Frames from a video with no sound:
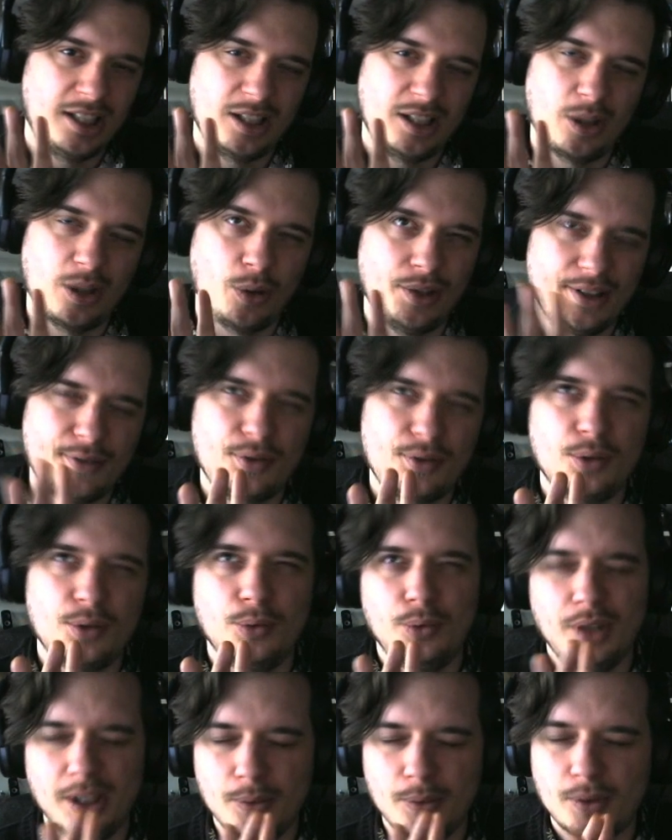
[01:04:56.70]
Only if you
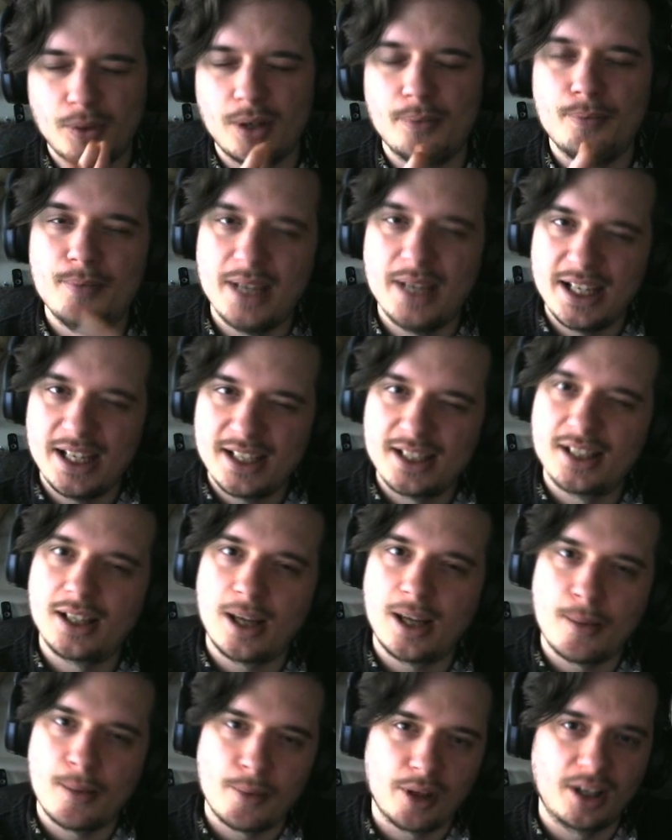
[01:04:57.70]
really want to make
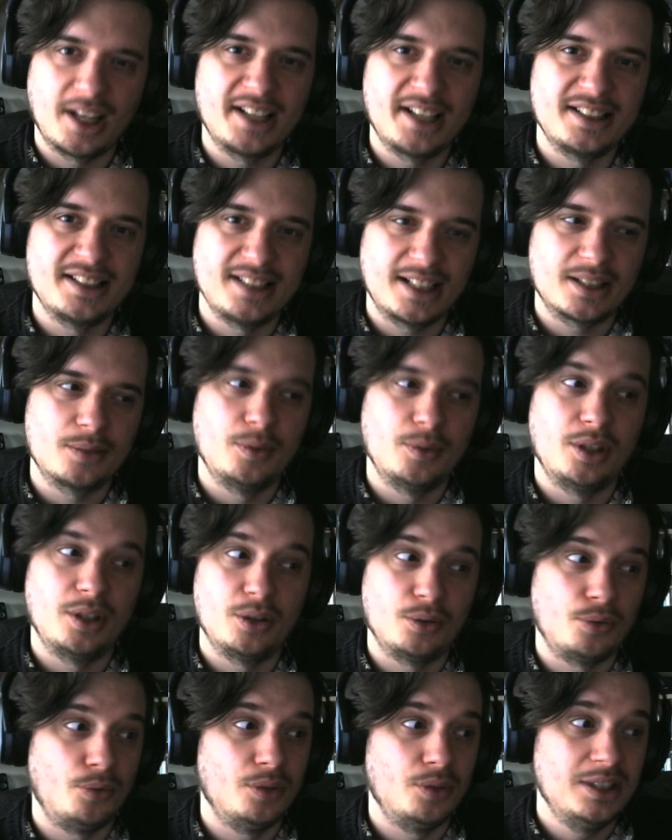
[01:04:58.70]
a model like that with a good
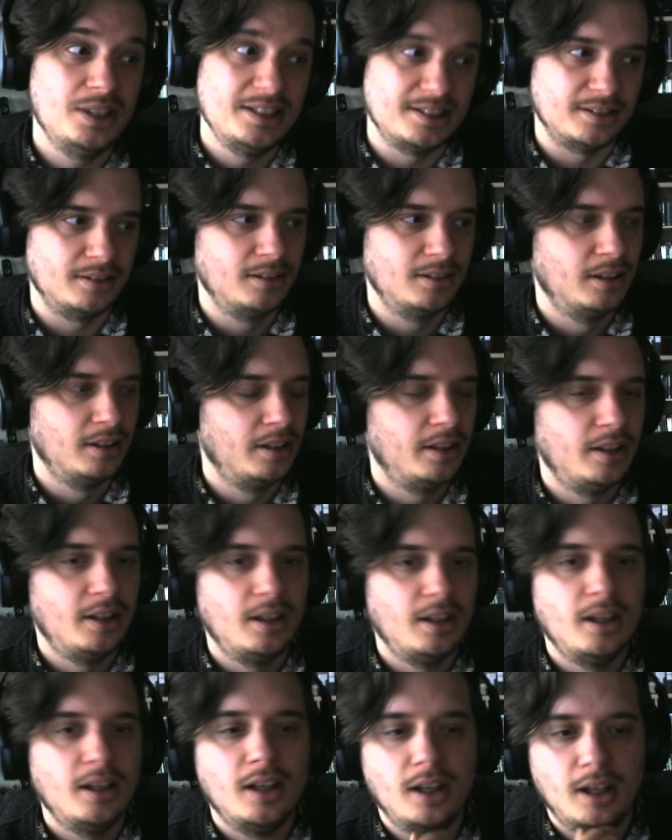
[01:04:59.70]
reason.
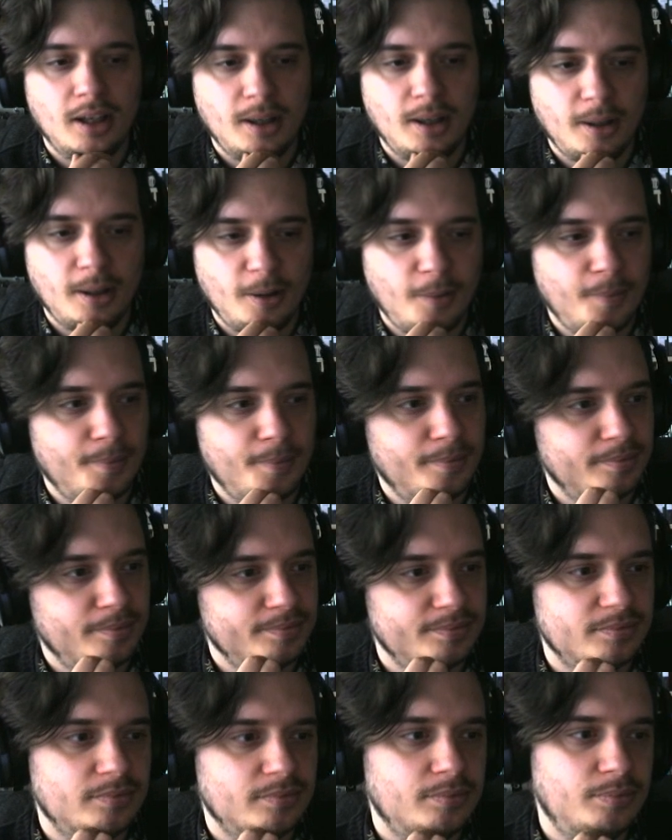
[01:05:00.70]

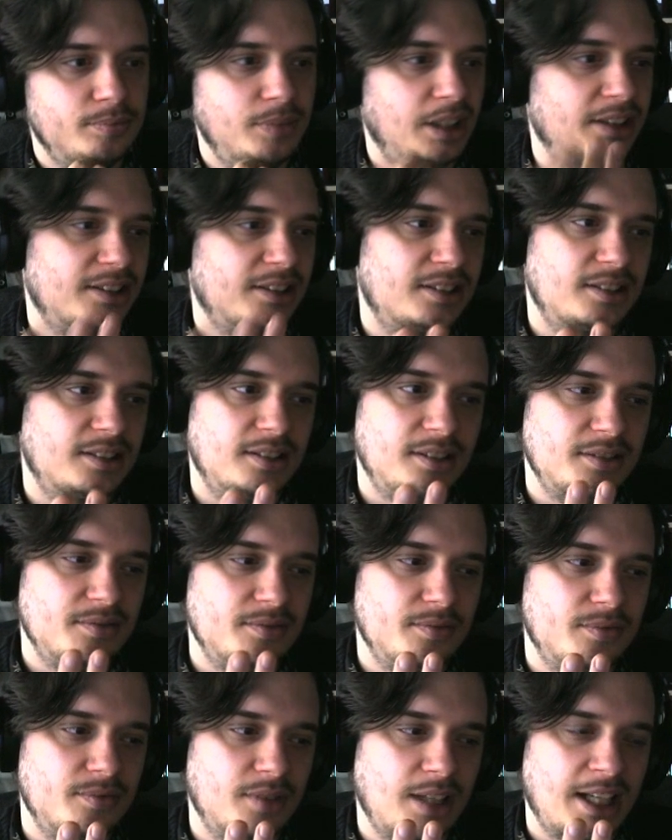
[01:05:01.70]
But
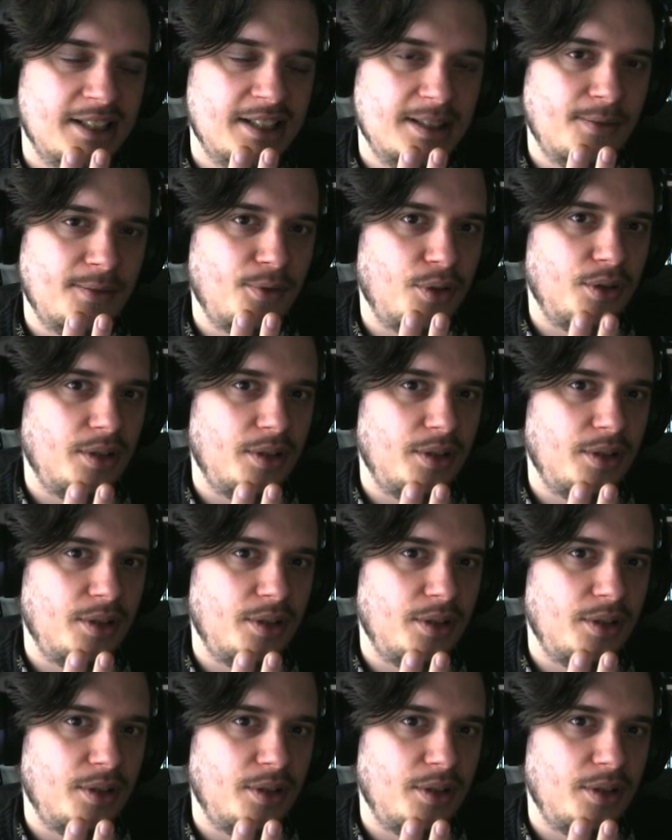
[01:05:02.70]
except for